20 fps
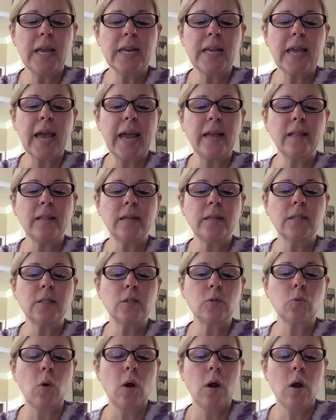in
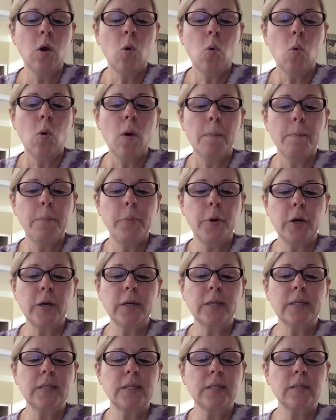Galen's
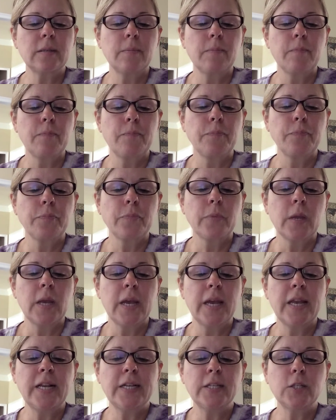books,
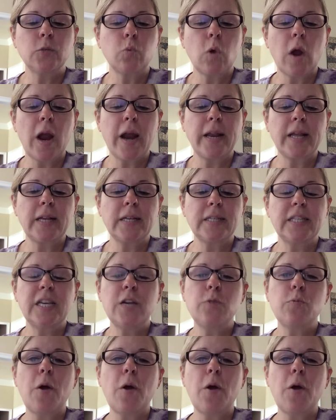in his writings, he